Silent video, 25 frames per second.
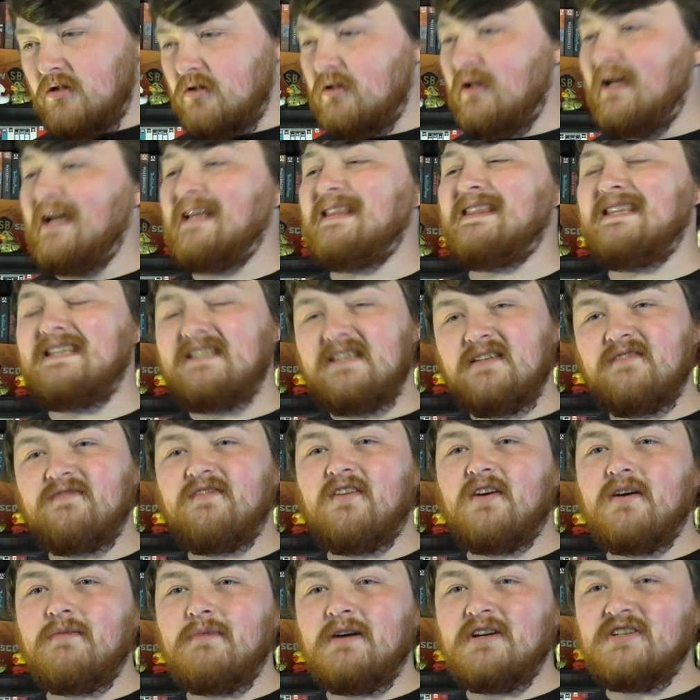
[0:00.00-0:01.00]
like, this is
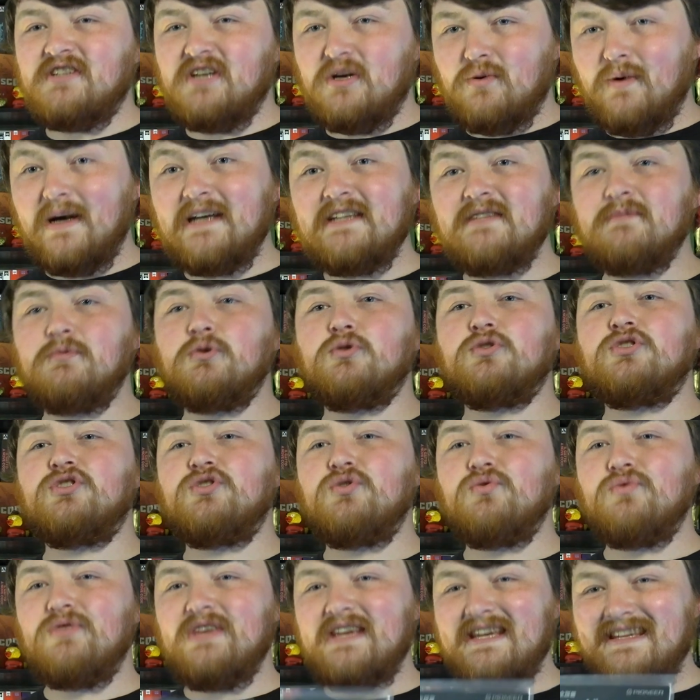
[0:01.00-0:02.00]
very much equatable
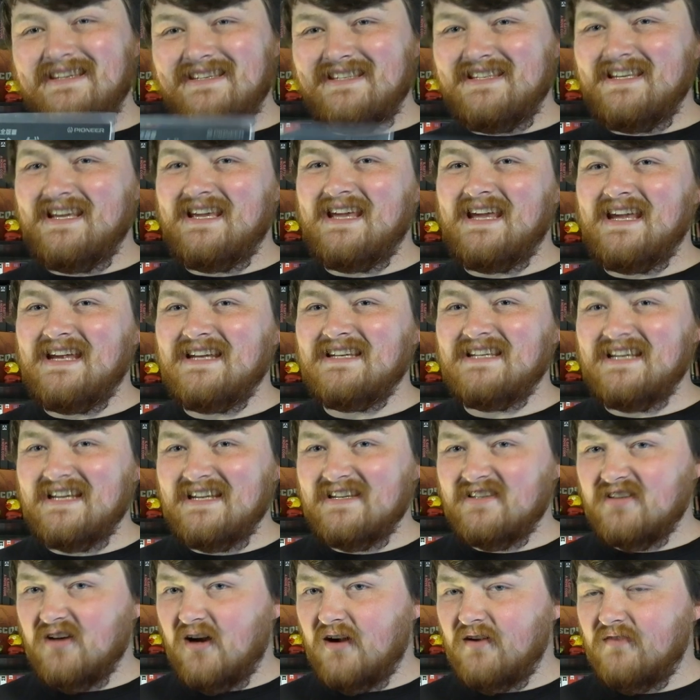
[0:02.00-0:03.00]
to the
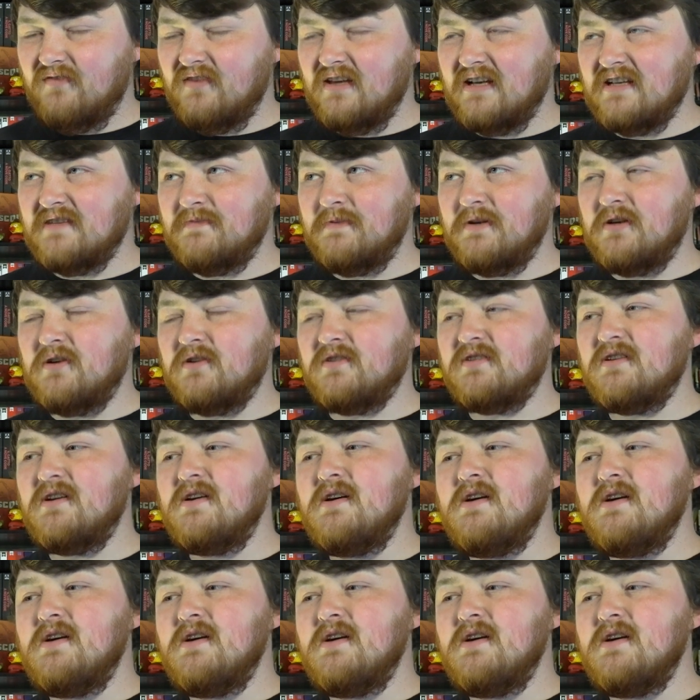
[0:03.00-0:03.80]
CED side of things, because